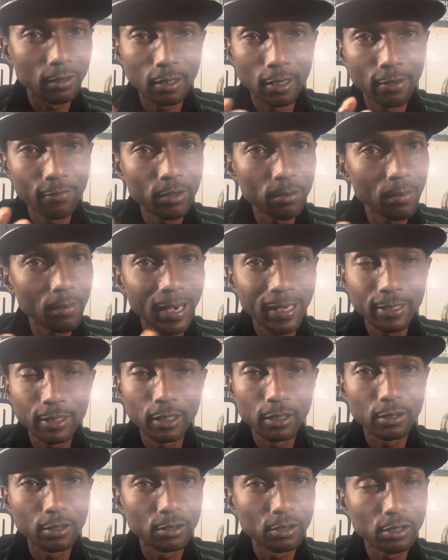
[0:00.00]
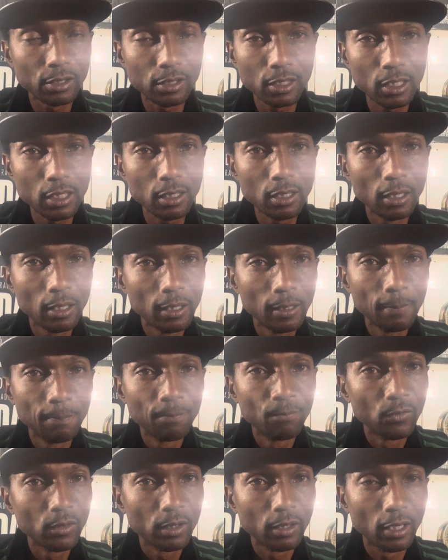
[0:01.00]
Everybody needs to see
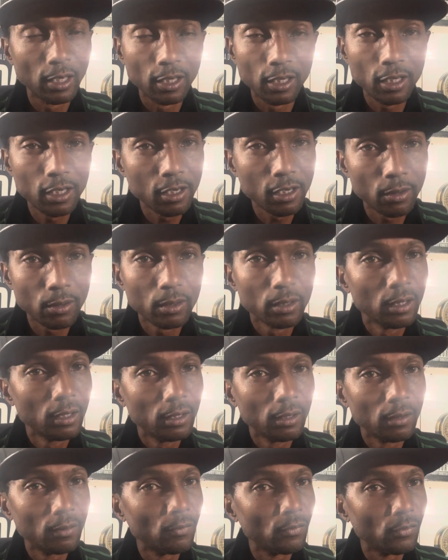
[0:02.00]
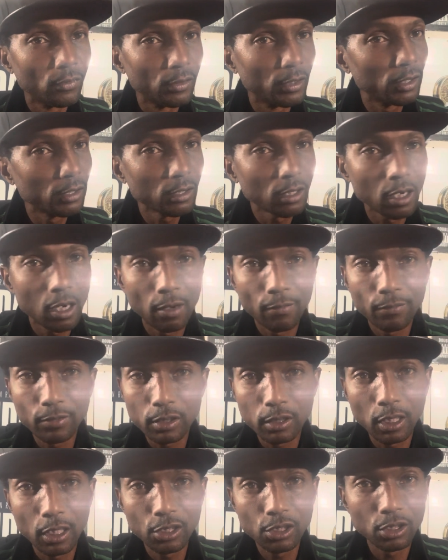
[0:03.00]
and hear this
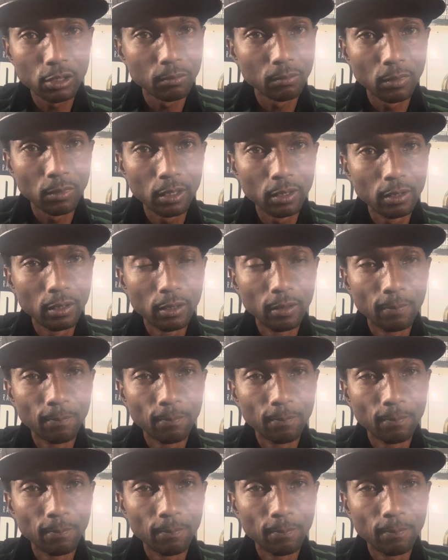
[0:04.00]
conversation, man,